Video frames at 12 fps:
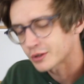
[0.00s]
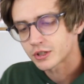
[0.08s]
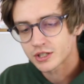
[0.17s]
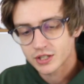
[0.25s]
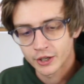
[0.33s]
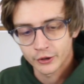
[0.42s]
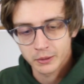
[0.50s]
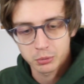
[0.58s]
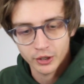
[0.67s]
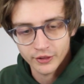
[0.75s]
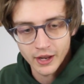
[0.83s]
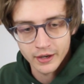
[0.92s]
considering
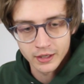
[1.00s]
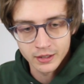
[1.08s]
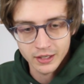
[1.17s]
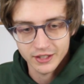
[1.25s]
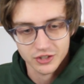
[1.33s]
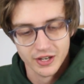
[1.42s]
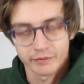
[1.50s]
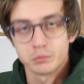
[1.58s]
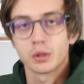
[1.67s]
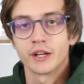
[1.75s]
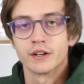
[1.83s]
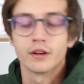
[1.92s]
putting that in. I just haven't
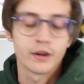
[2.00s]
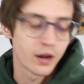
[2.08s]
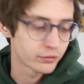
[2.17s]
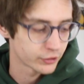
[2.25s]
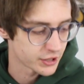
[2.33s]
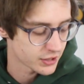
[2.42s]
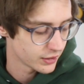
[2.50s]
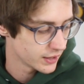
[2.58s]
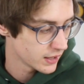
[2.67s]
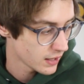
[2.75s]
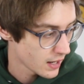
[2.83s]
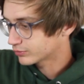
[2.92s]
played it enough
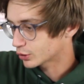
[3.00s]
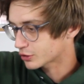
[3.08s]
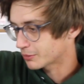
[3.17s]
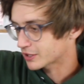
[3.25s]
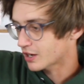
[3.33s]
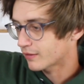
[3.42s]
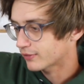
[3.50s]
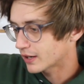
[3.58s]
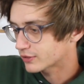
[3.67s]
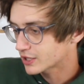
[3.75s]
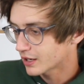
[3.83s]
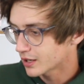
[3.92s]
recently. Those are my top 5
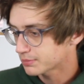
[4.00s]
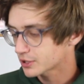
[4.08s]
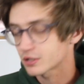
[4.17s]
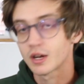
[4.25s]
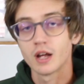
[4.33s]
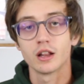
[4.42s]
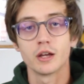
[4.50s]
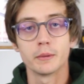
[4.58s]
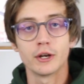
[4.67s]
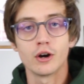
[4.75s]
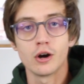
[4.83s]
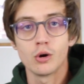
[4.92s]
setups. Let me
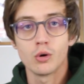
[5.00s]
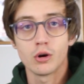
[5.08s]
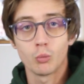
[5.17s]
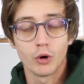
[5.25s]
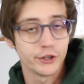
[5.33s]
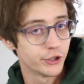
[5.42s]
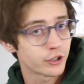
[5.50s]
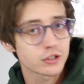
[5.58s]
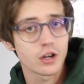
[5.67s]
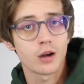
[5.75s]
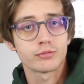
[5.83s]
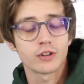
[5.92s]
know what your
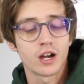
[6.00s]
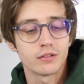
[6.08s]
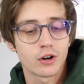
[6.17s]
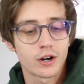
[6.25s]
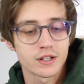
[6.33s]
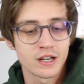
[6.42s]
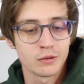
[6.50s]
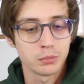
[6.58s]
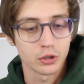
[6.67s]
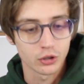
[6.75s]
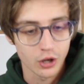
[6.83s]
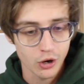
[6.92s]
top 5 are down
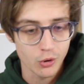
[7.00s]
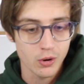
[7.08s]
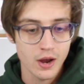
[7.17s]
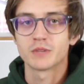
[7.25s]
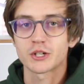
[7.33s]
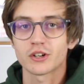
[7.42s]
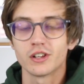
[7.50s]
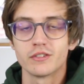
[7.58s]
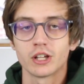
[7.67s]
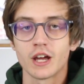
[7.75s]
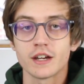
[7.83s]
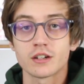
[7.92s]
below. Make sure to leave
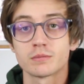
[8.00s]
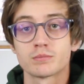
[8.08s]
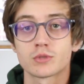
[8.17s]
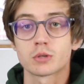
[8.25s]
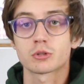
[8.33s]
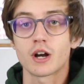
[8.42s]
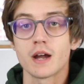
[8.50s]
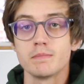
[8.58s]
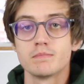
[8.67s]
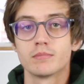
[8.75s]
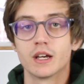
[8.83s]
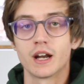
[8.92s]
a like,
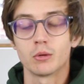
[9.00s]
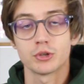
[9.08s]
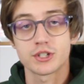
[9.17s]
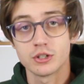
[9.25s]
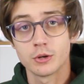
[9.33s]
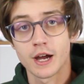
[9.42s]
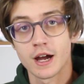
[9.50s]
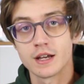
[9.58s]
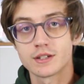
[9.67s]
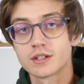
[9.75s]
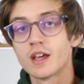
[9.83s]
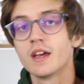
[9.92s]
subscribe, and I will see you
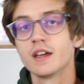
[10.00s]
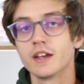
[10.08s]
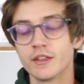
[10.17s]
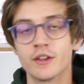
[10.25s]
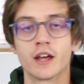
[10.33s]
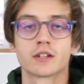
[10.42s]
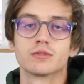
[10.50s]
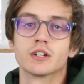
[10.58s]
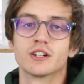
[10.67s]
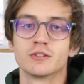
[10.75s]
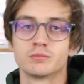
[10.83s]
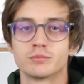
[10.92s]
guys in the next
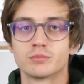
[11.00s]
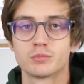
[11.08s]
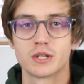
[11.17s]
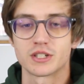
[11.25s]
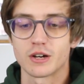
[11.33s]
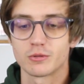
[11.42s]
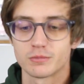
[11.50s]
video. Peace out.